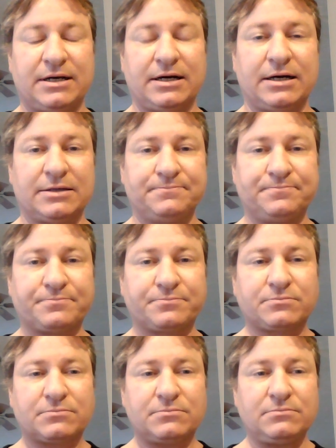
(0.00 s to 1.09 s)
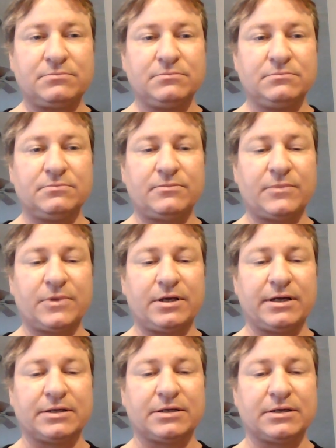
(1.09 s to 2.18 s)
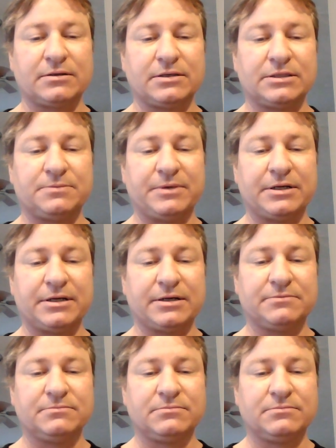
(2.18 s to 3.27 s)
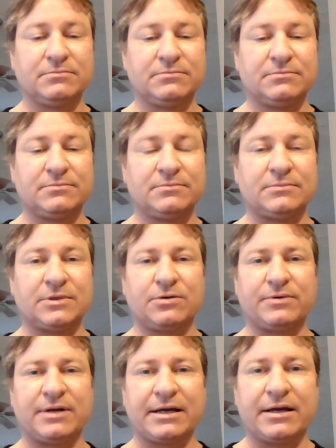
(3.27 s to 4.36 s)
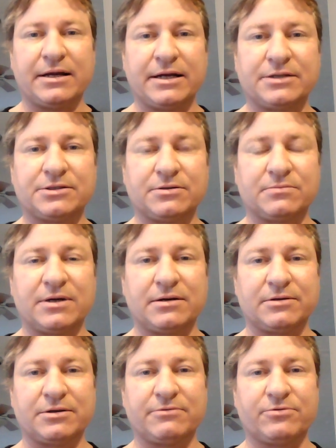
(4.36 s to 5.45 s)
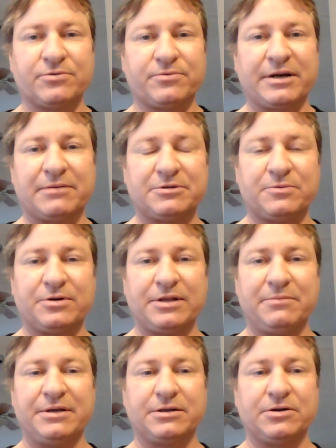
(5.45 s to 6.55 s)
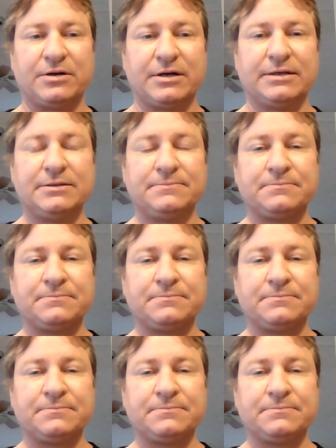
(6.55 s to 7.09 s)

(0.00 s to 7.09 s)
Um, and it's been I don't like headaches, so I'm kind of looking forward to waking up tomorrow and that being gone.